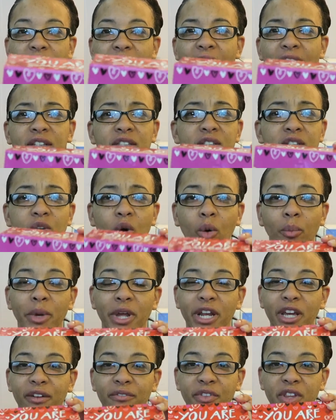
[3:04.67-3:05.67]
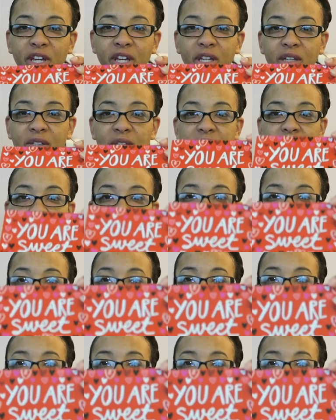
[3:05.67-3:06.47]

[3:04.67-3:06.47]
They had so many of these,